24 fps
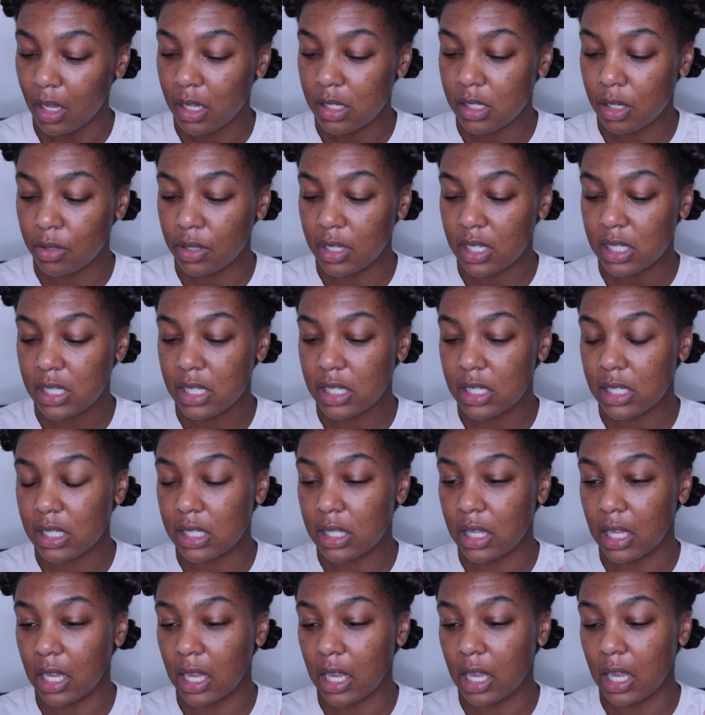So this is
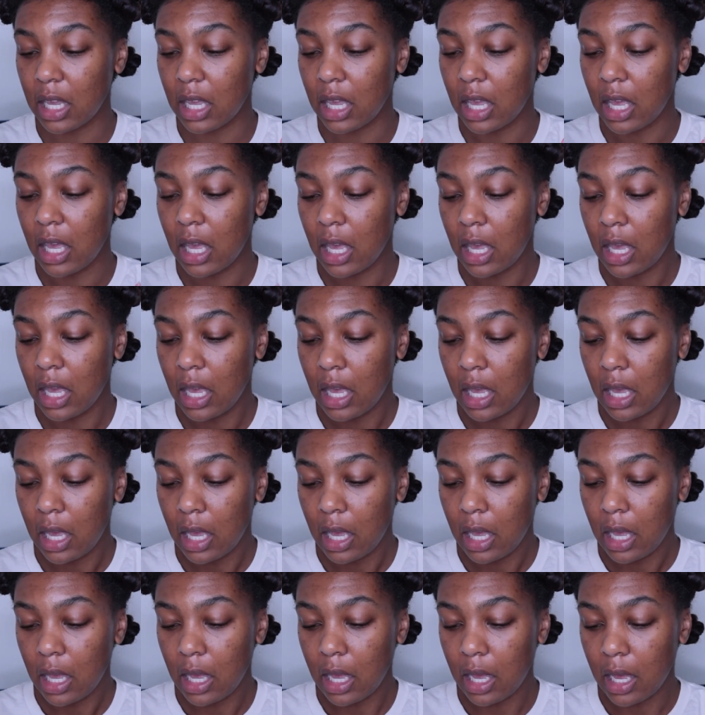the
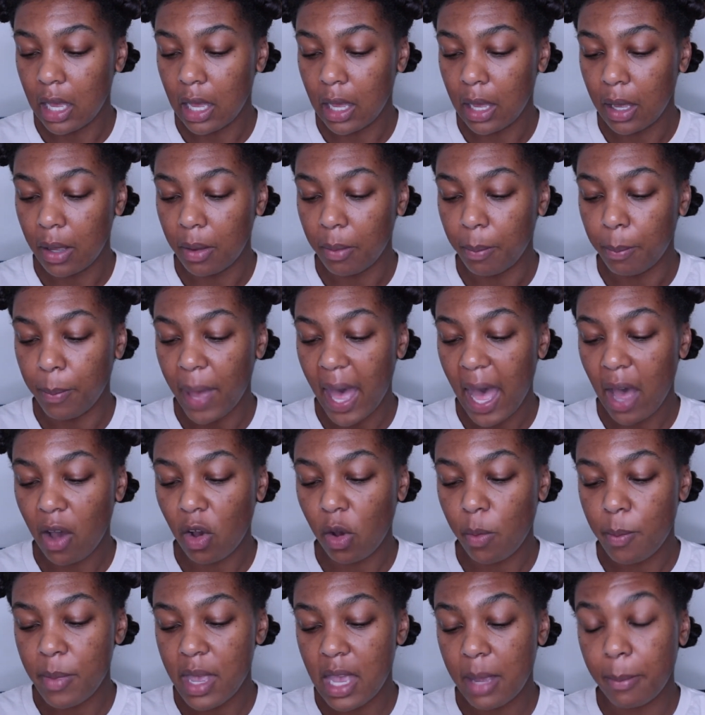
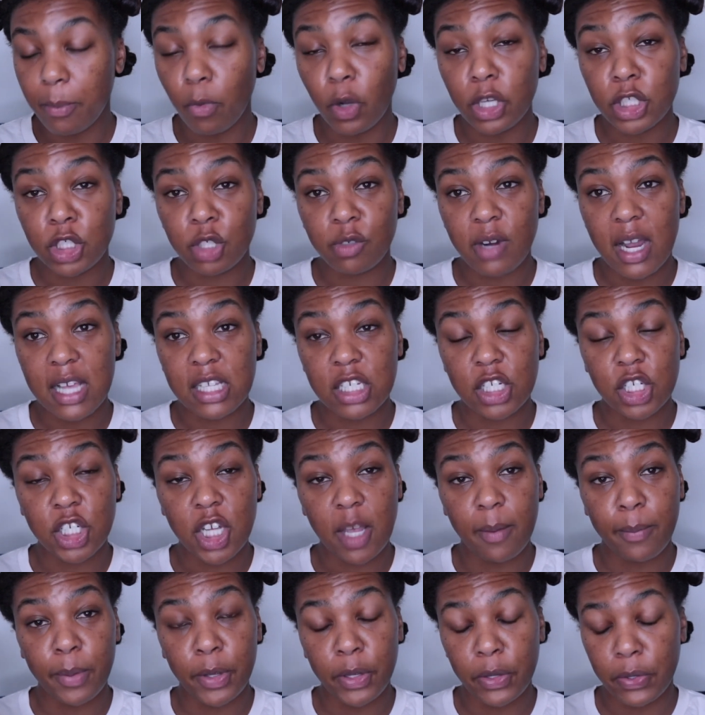Boamint moisturizing
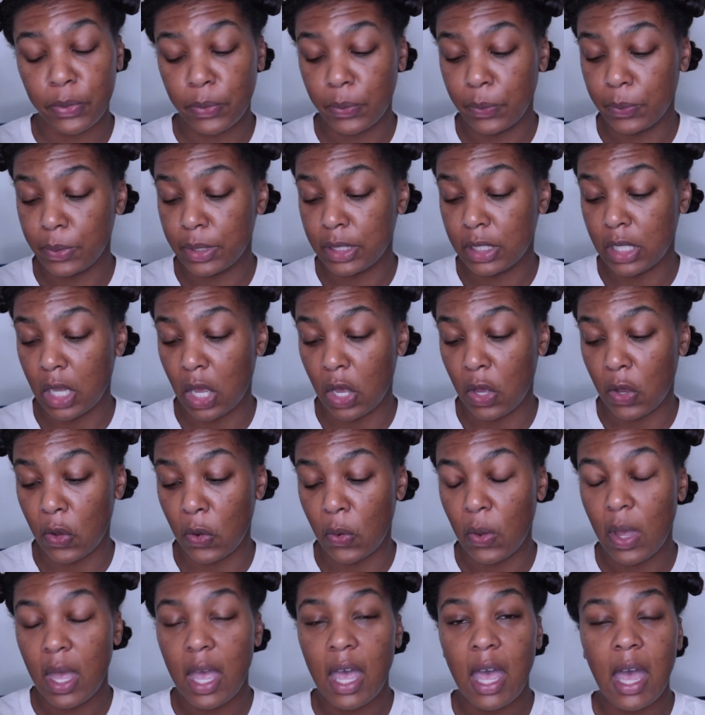shampoo.
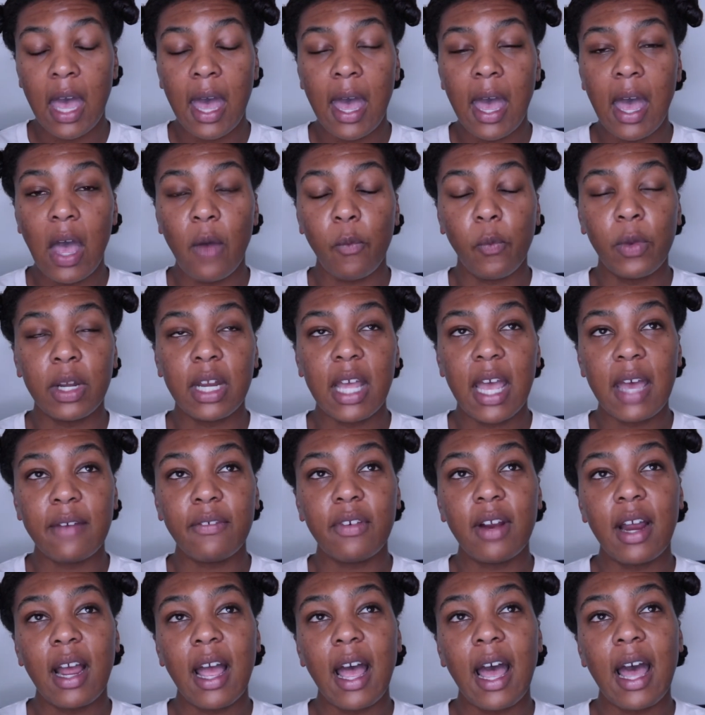So
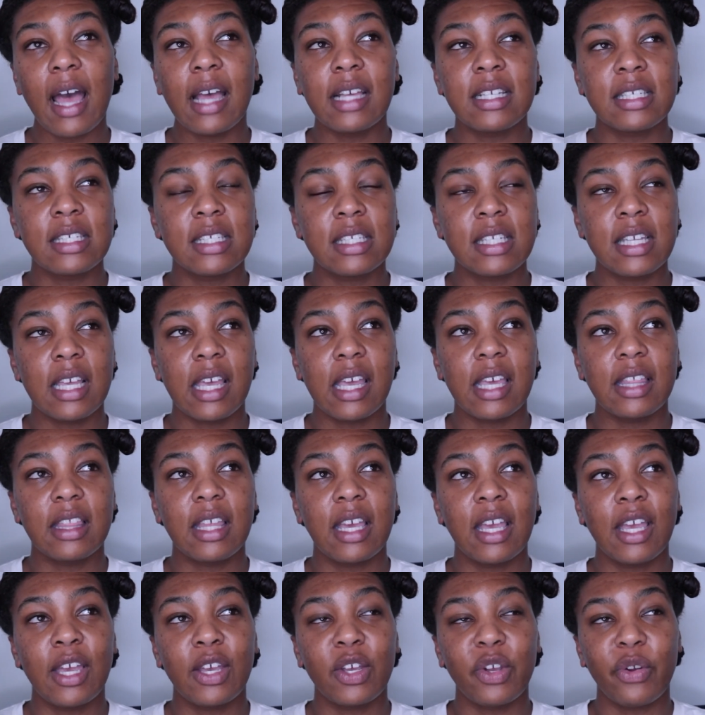whenever I see
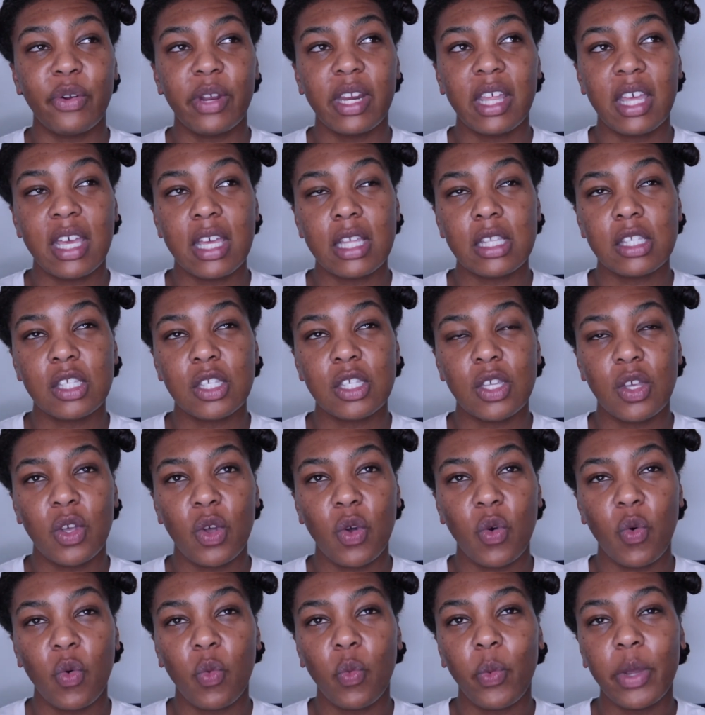the ingredients
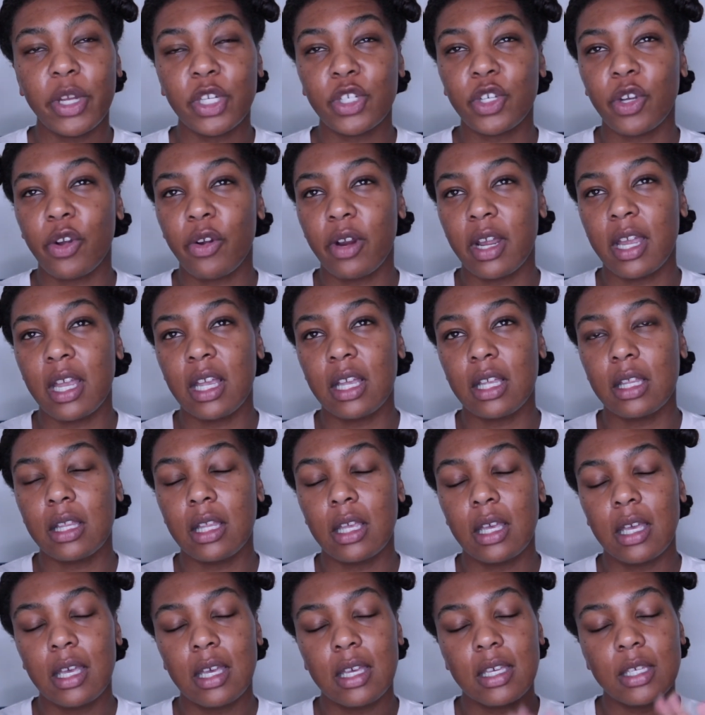wintergreen,
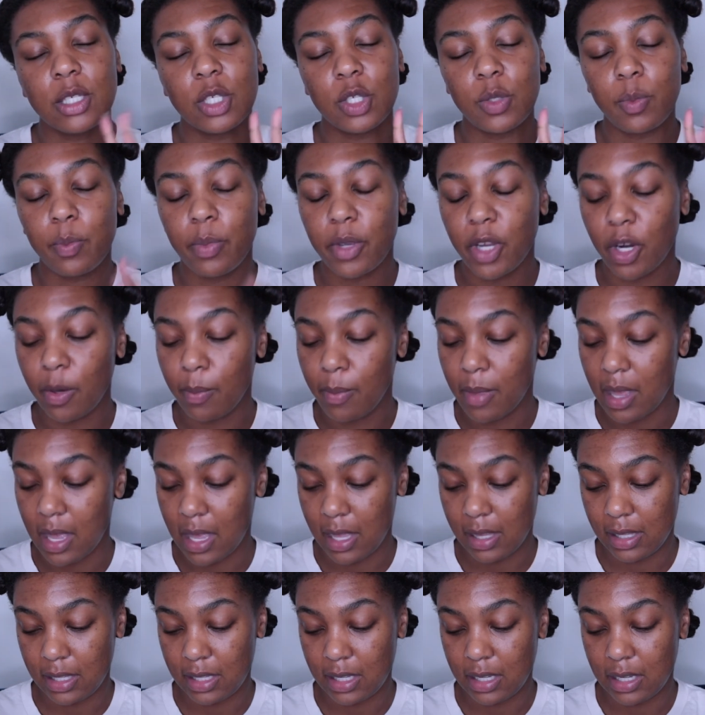
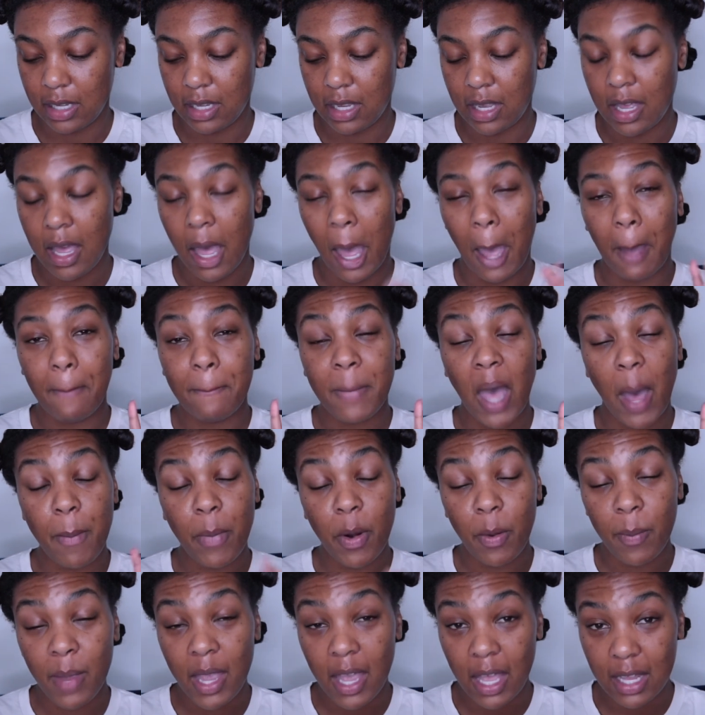spearmint,
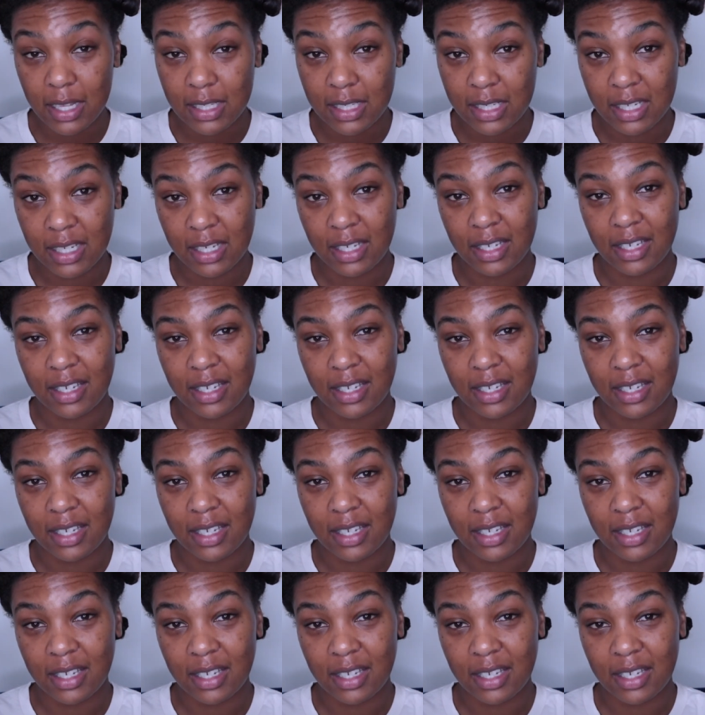peppermint,